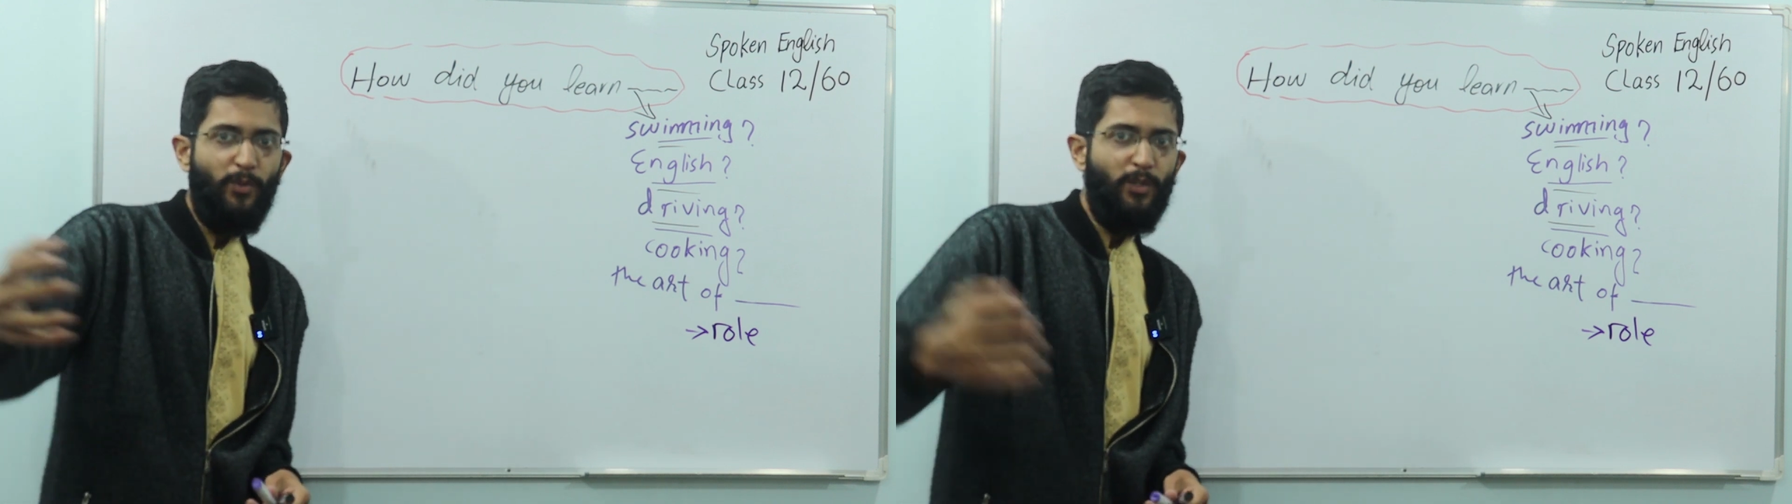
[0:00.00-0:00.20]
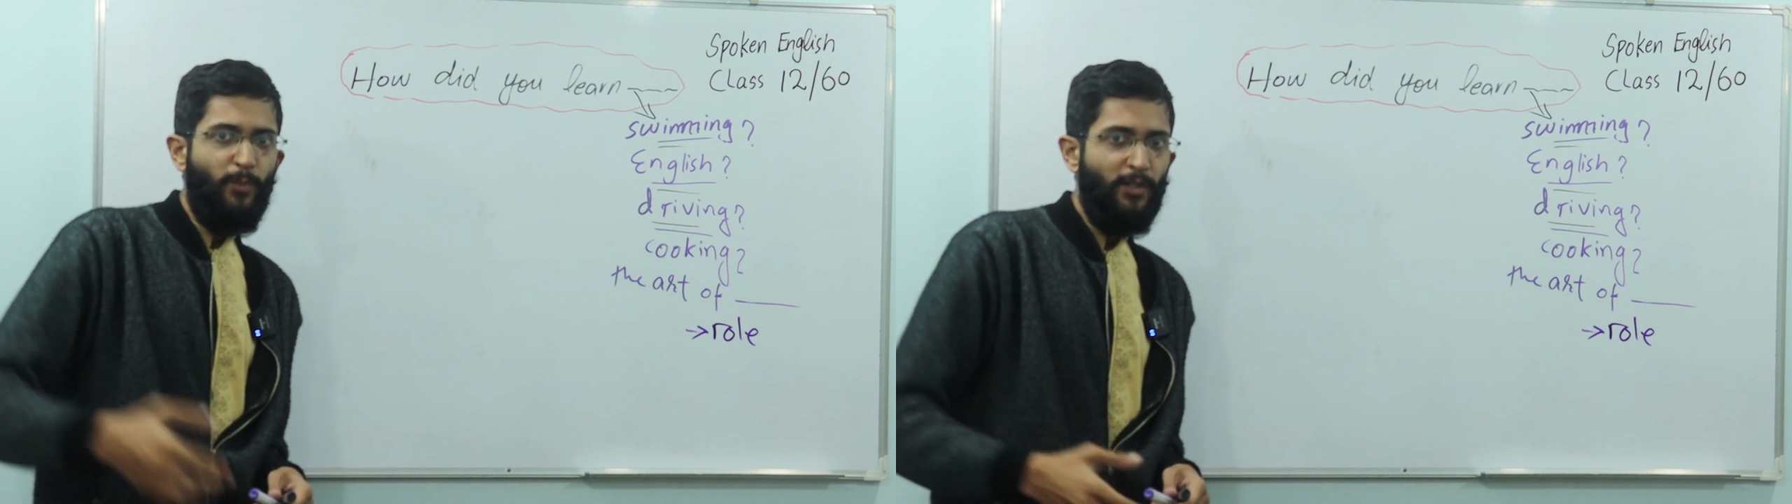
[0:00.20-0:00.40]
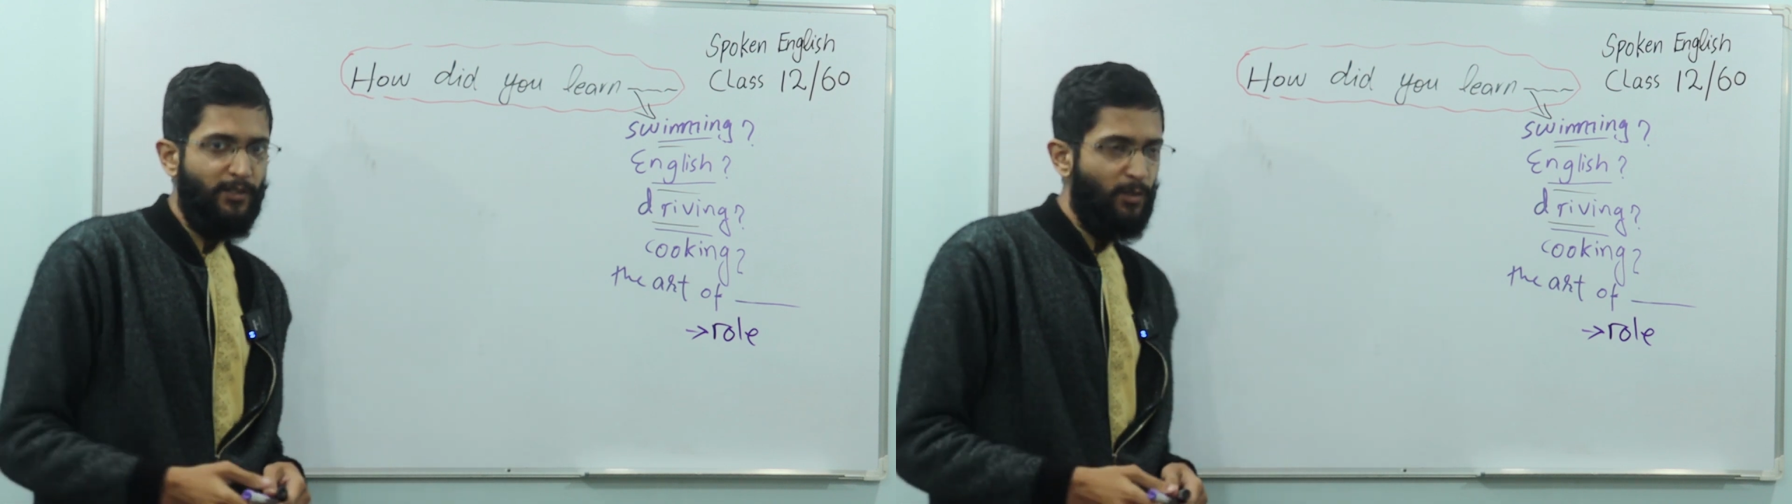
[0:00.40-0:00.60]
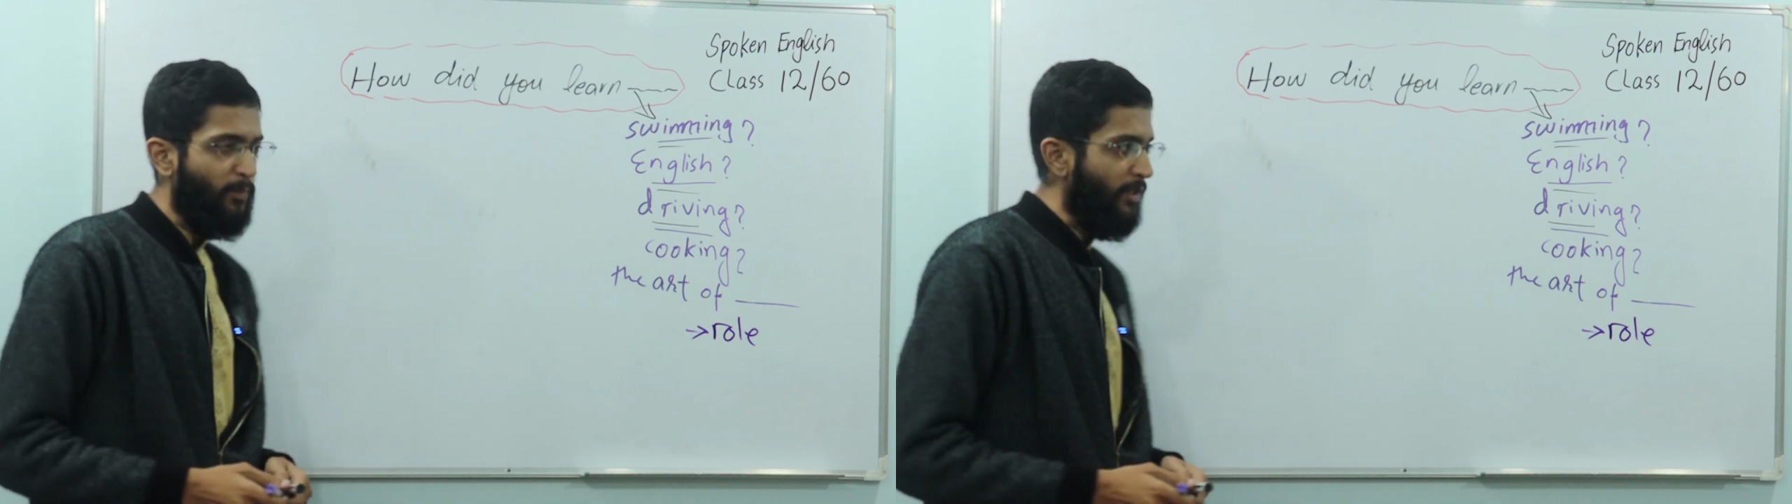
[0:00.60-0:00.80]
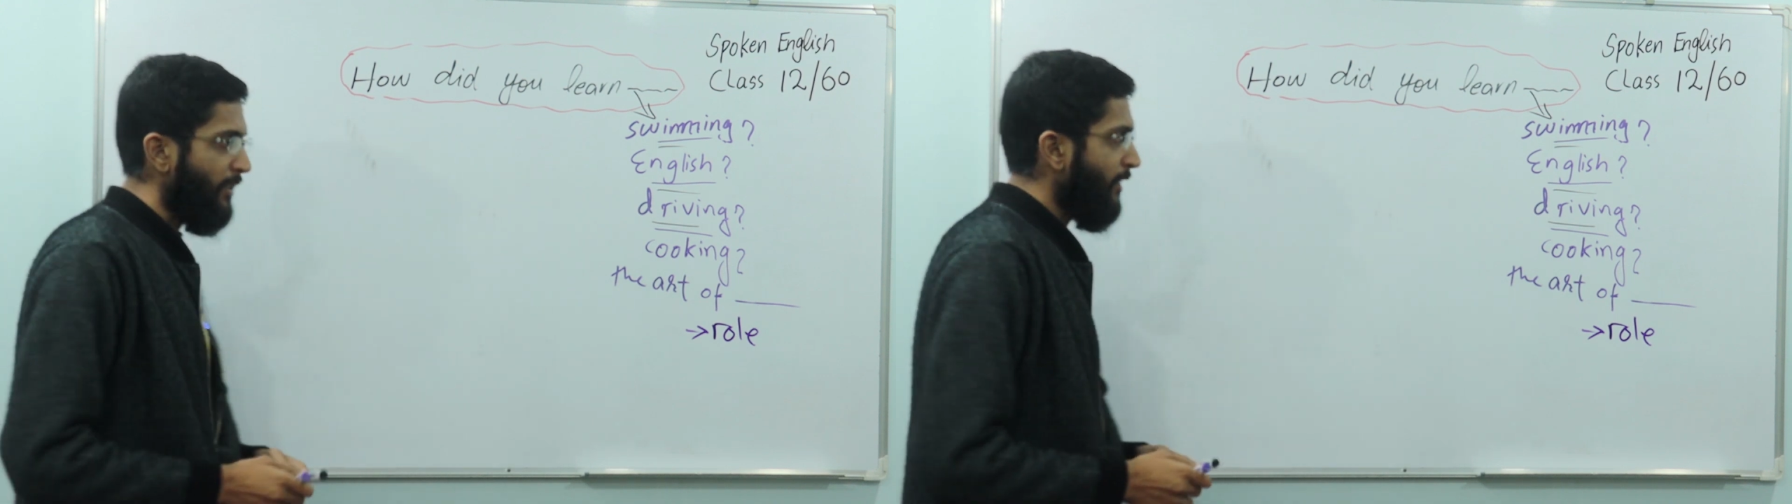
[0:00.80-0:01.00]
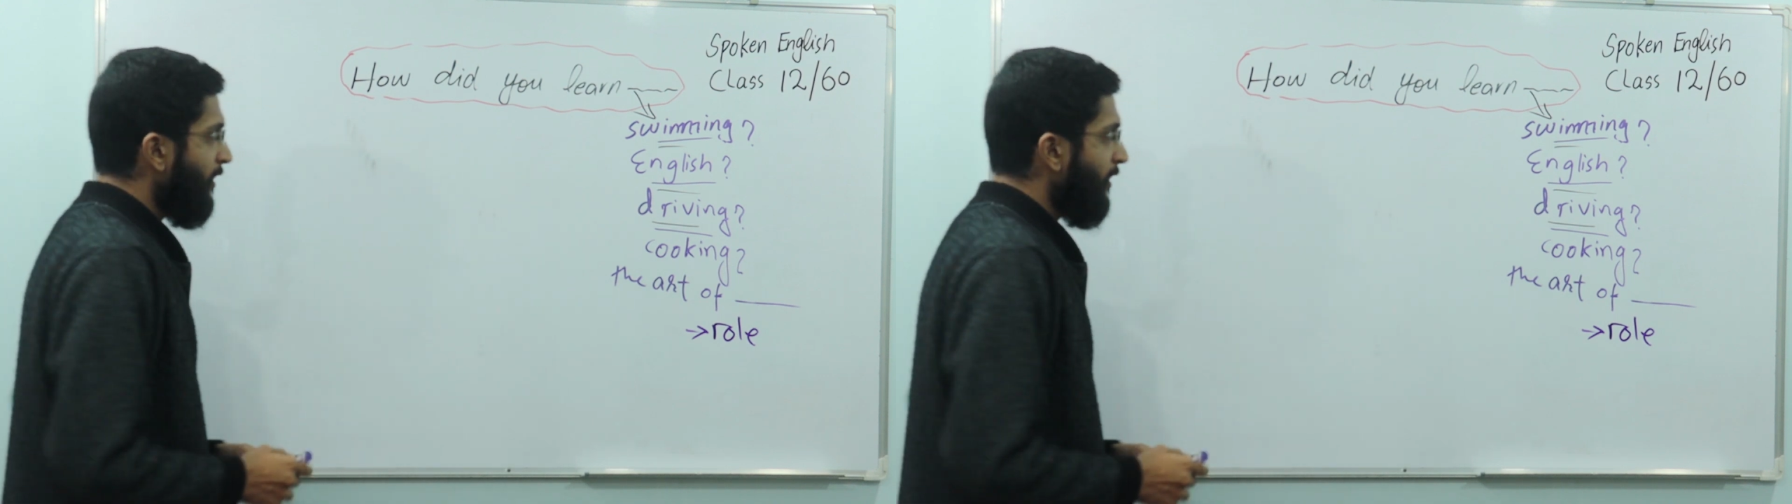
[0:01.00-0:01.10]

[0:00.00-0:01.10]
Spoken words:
be the person B.